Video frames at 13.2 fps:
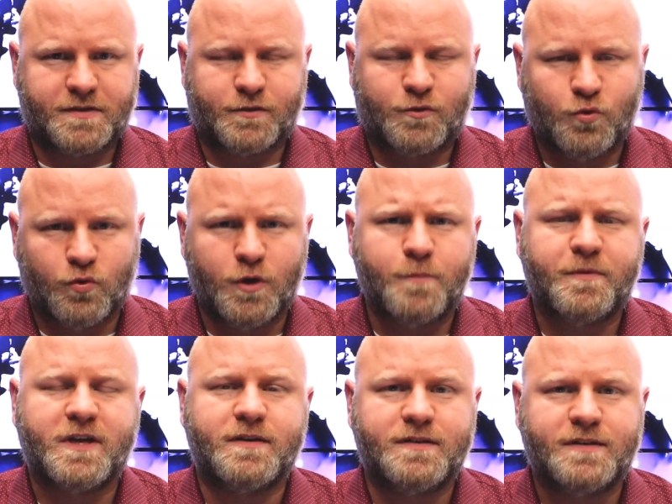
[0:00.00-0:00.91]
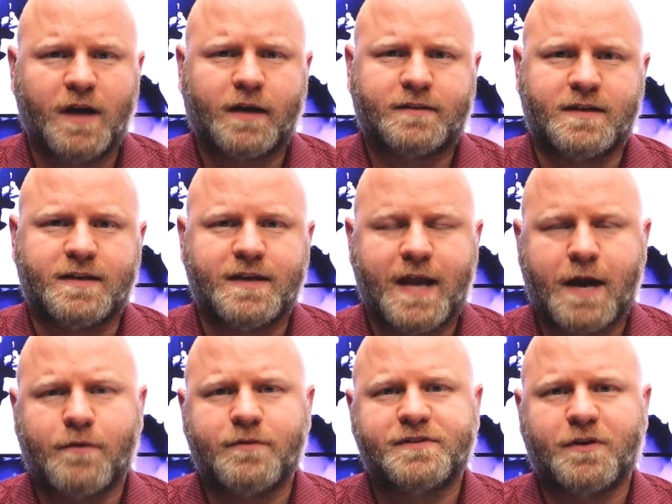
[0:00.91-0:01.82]
the group conducting the
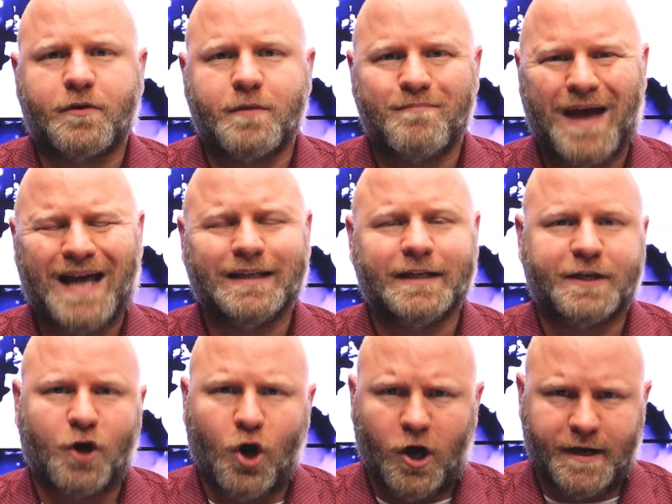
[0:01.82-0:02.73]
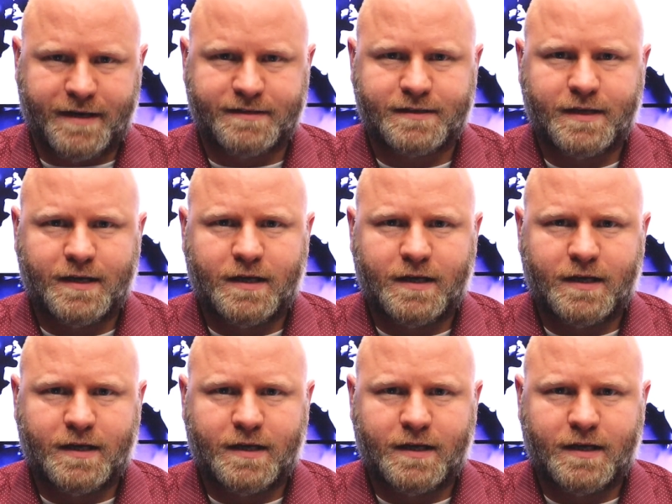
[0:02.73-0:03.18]
Arizona ballot audit,